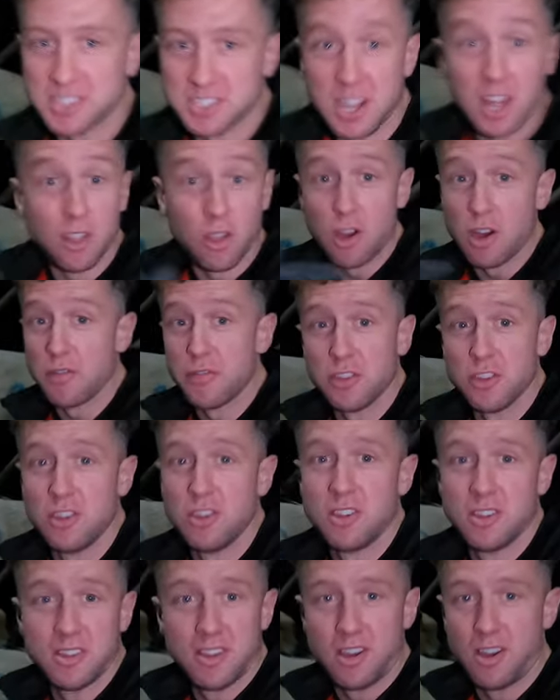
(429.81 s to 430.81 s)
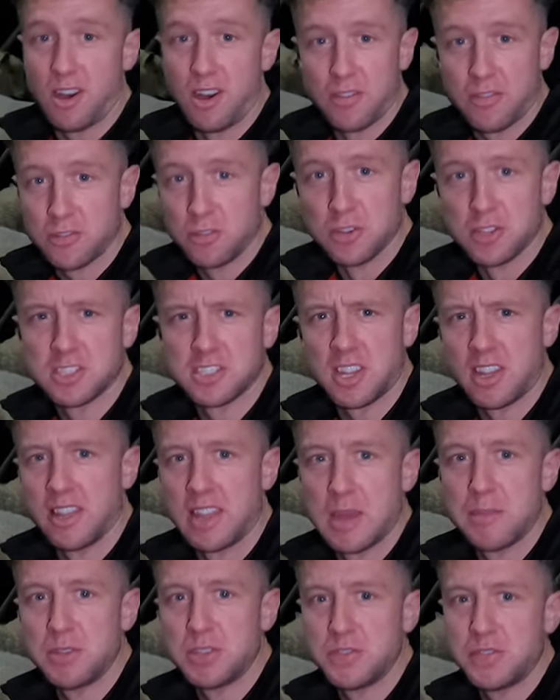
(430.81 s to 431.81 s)
So a lot of you, of course,
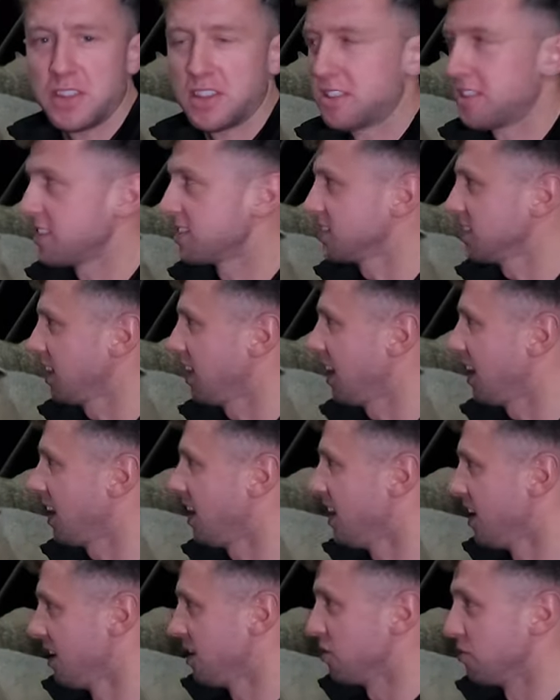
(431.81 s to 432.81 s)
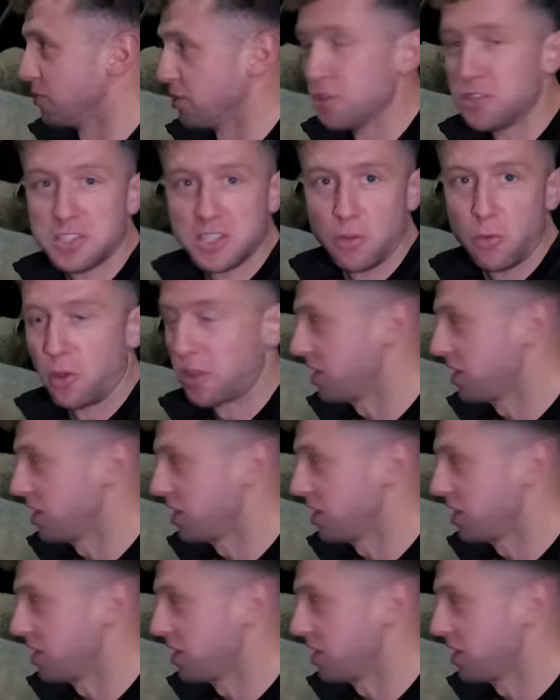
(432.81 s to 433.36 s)
Southern Hemisphere and things like that, you'll be used to